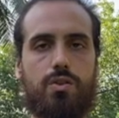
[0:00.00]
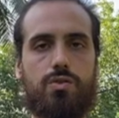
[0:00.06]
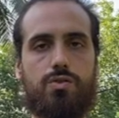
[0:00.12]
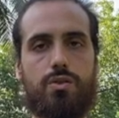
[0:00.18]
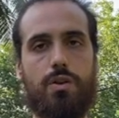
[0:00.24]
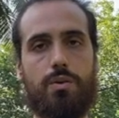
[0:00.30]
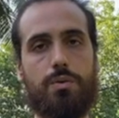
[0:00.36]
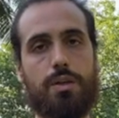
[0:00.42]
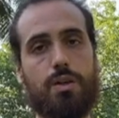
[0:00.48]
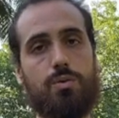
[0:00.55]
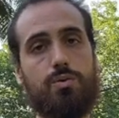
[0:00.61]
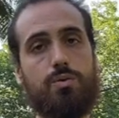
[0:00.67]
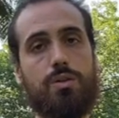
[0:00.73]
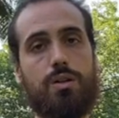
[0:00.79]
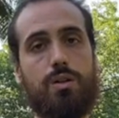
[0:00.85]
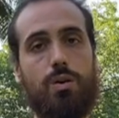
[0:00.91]
So now we can
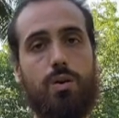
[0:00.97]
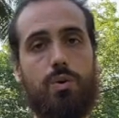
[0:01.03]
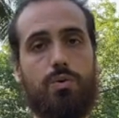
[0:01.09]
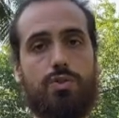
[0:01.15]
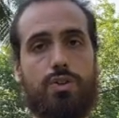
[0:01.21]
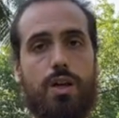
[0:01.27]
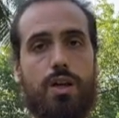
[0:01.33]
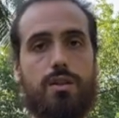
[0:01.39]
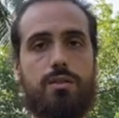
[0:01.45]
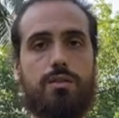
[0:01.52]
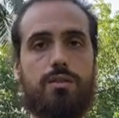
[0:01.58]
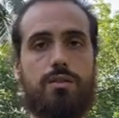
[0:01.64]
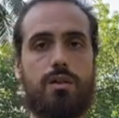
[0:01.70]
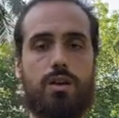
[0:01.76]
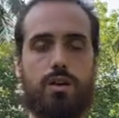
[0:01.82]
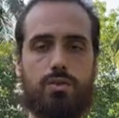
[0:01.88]
do the whole chant
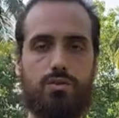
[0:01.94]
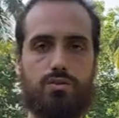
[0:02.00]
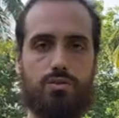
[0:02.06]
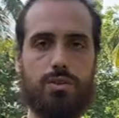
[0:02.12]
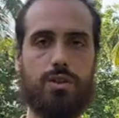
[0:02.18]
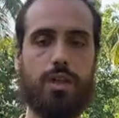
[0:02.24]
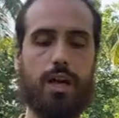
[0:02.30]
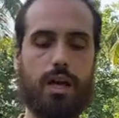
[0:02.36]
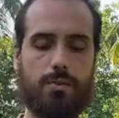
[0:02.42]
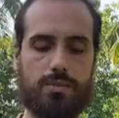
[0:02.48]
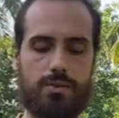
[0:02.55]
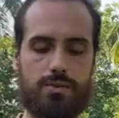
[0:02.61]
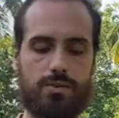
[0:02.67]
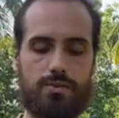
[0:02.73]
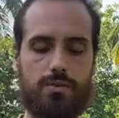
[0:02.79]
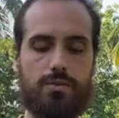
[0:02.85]
3
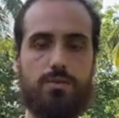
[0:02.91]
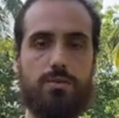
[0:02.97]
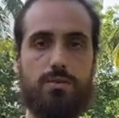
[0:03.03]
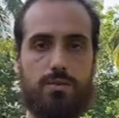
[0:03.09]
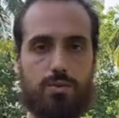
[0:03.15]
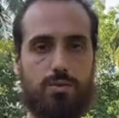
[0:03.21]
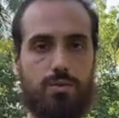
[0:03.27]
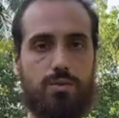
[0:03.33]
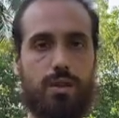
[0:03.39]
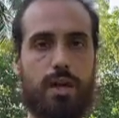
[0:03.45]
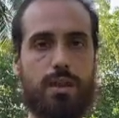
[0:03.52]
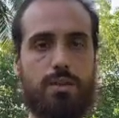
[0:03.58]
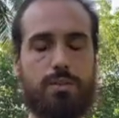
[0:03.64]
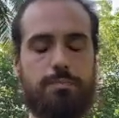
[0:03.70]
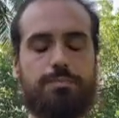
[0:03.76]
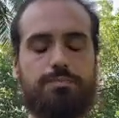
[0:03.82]
times
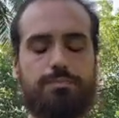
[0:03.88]
together.